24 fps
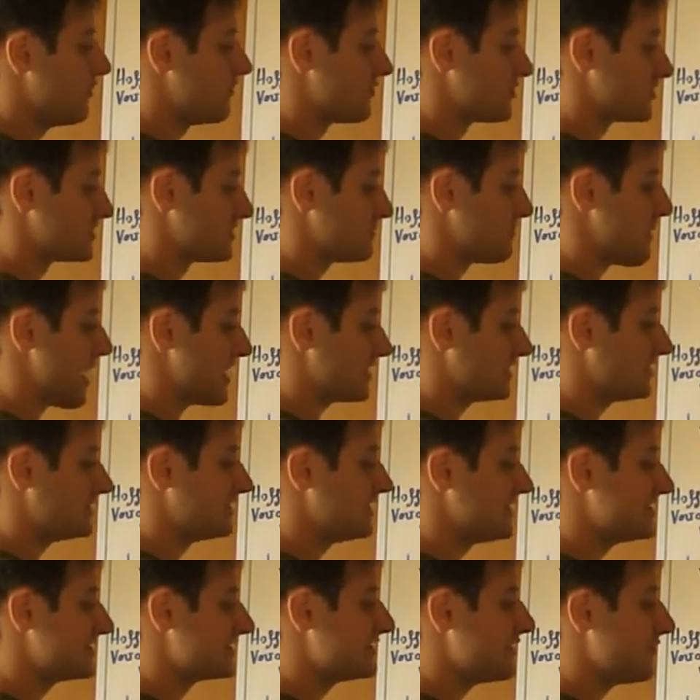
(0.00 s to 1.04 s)
respect to
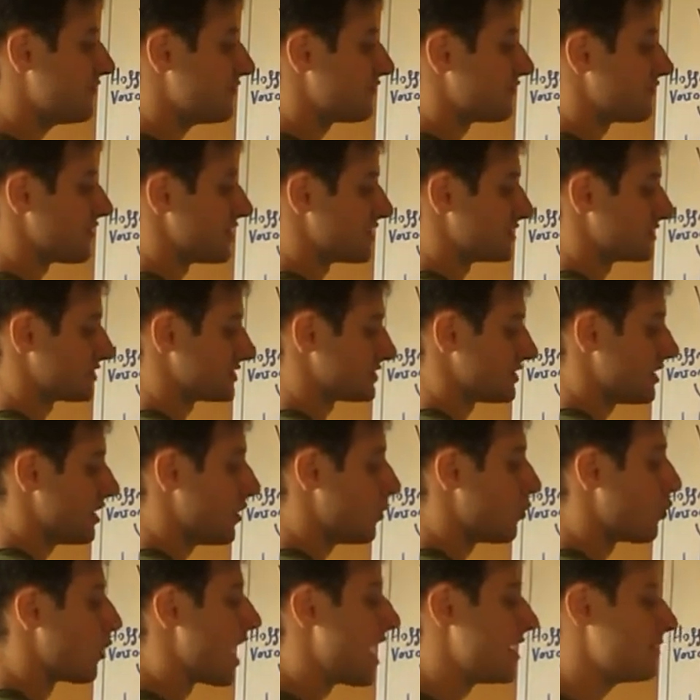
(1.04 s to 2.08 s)
this difference,
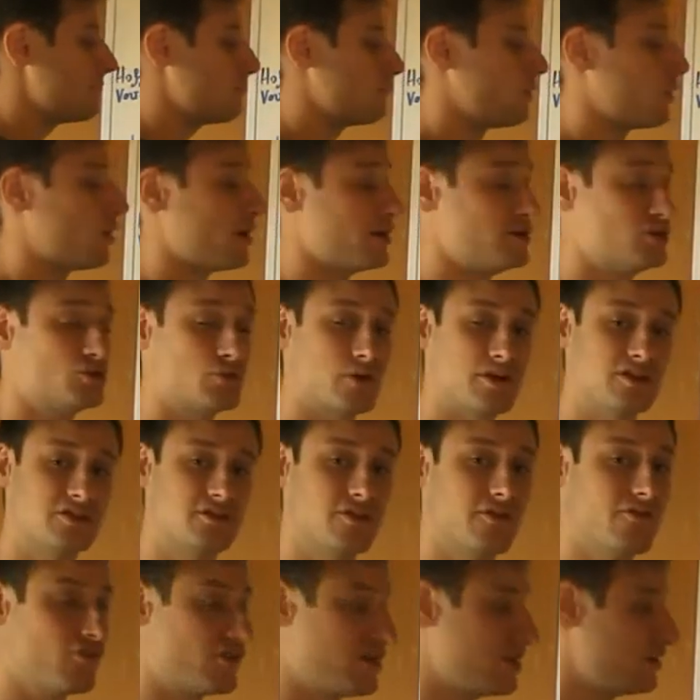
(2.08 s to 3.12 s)

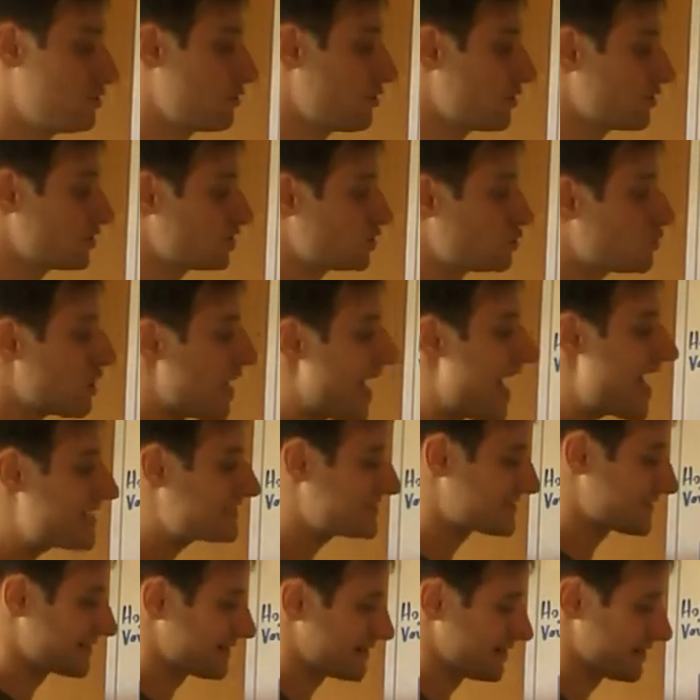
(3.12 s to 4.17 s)
1.23, in order to
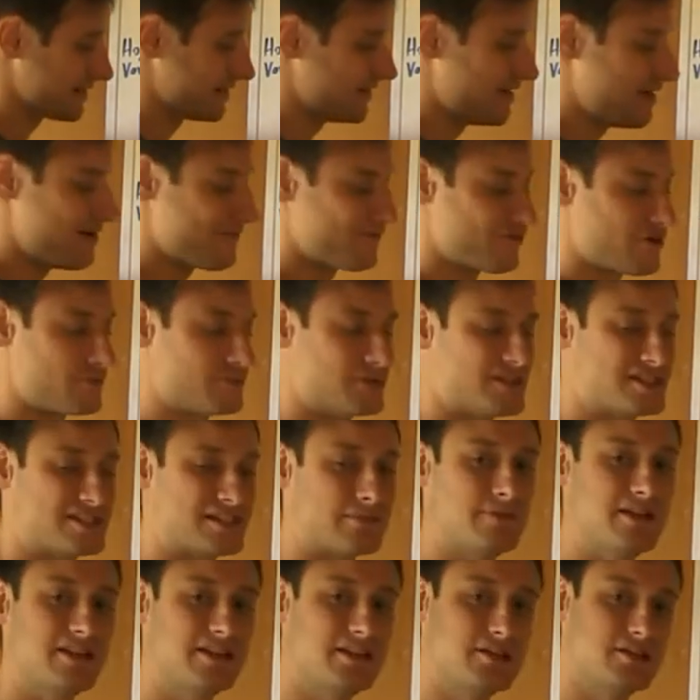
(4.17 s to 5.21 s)
ask from the
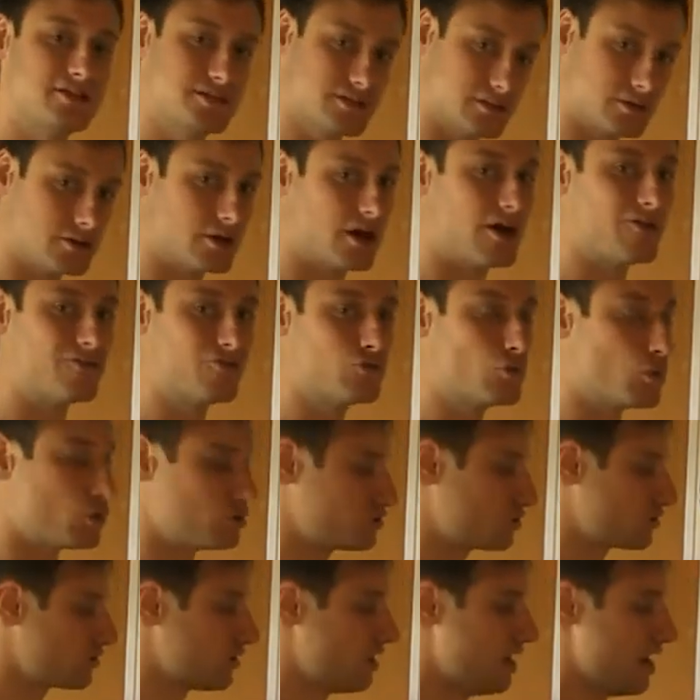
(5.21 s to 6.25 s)
stability zone of
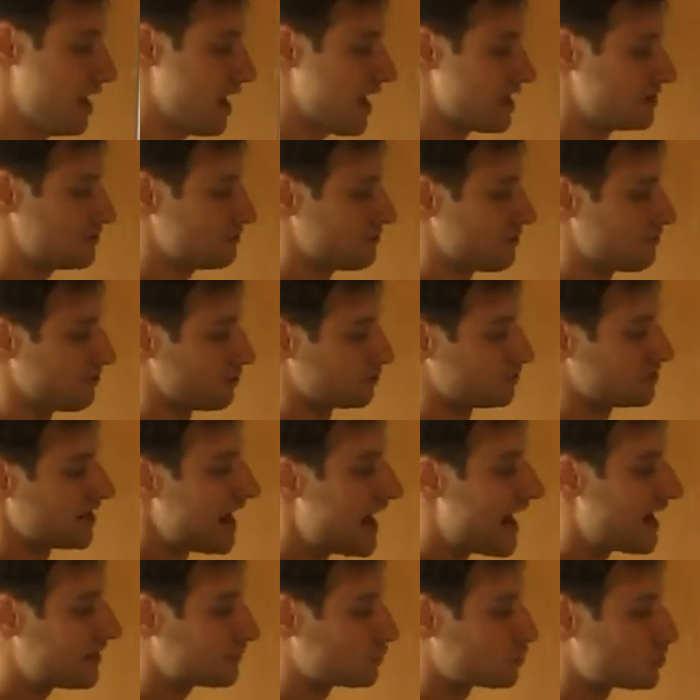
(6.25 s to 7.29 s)
water and promote
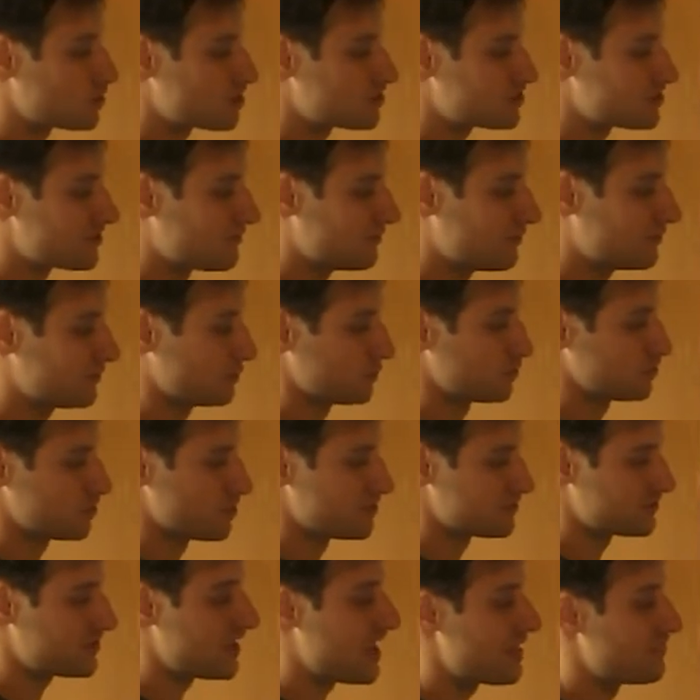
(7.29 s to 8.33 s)
hydrogen's
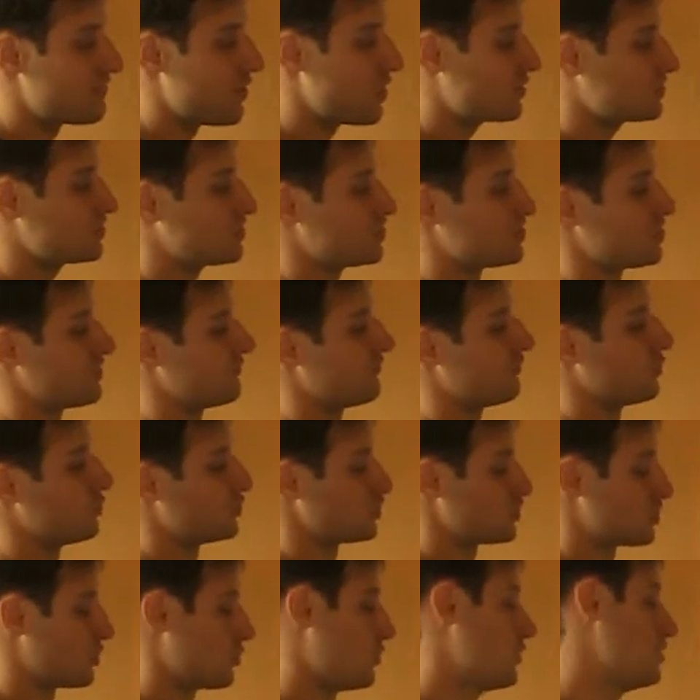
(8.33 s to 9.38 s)
evolutions and oxygen evolution. We